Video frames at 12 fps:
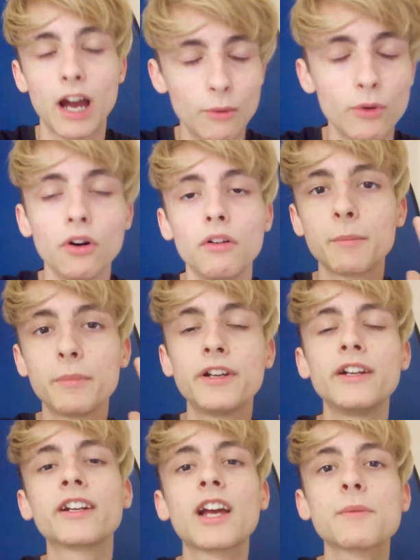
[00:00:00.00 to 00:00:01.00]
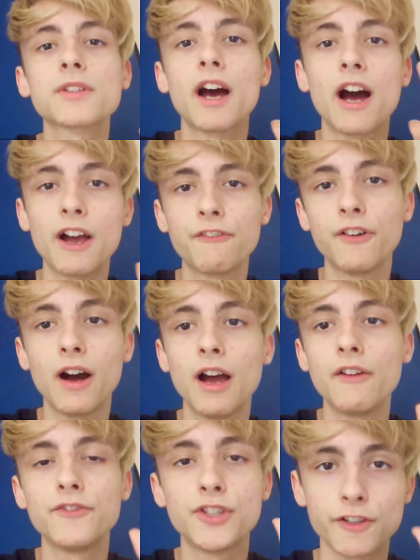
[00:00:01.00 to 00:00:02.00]
I will. But here comes a high
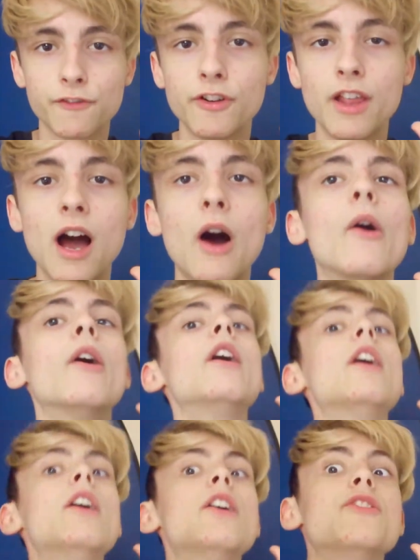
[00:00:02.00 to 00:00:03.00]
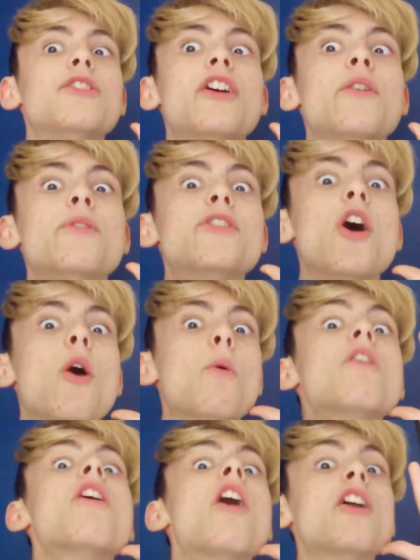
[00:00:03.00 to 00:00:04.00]
five just for now. So here we
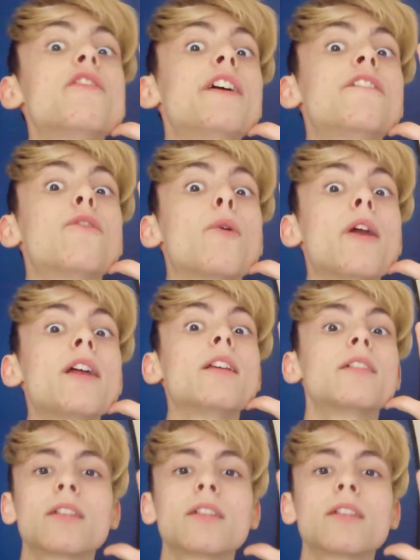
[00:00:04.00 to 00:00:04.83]
go. Are you ready for it?